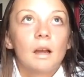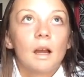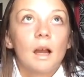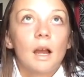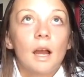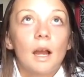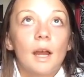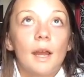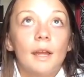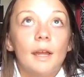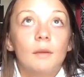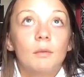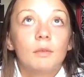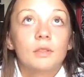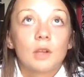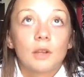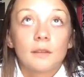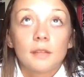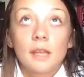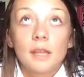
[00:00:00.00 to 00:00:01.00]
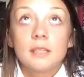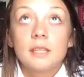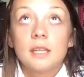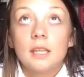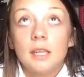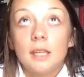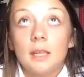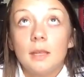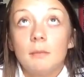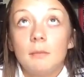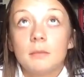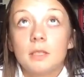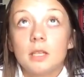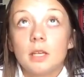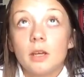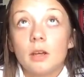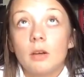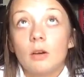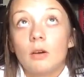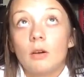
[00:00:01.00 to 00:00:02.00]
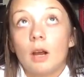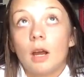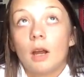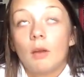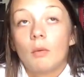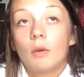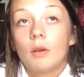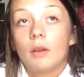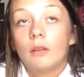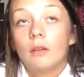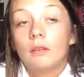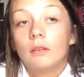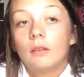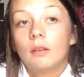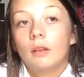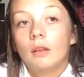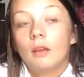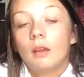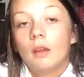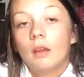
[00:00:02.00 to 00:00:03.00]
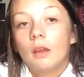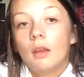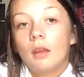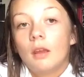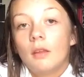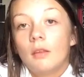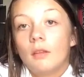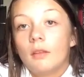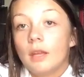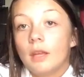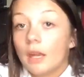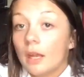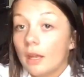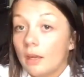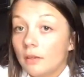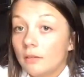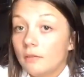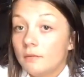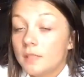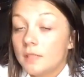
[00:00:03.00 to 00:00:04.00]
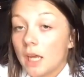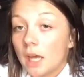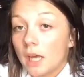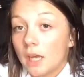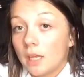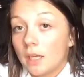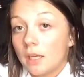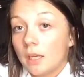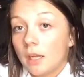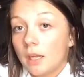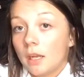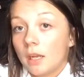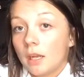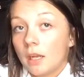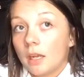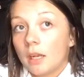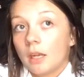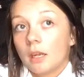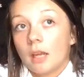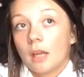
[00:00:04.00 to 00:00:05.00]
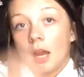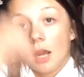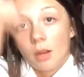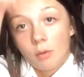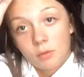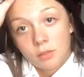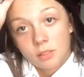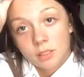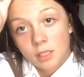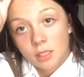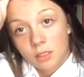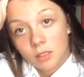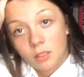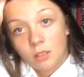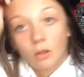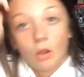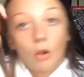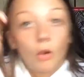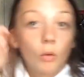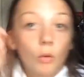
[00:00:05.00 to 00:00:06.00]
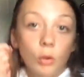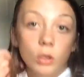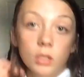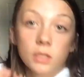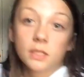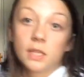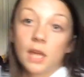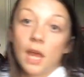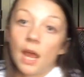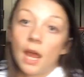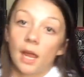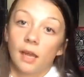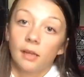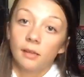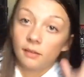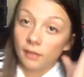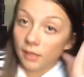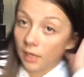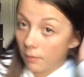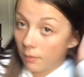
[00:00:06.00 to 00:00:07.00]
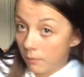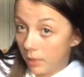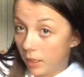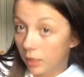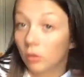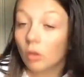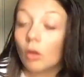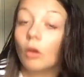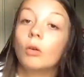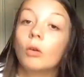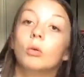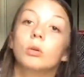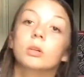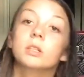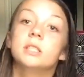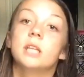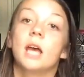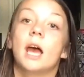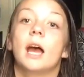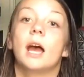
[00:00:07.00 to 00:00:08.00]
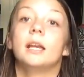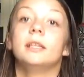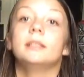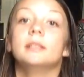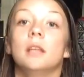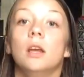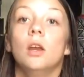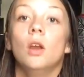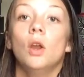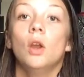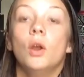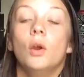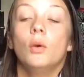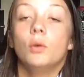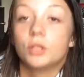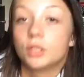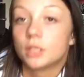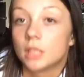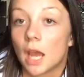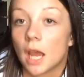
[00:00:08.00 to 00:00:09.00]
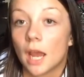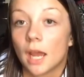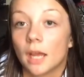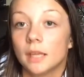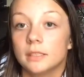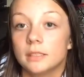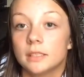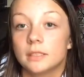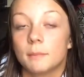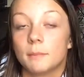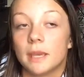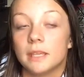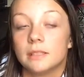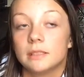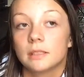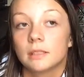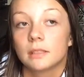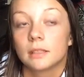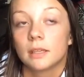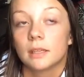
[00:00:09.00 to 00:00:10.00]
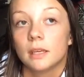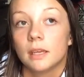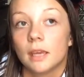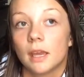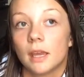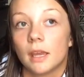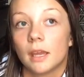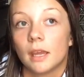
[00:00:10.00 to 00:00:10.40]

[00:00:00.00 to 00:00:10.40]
I was on that team till I was the end of 10, and I was at long course tags, and I made long course tags, which tags is basically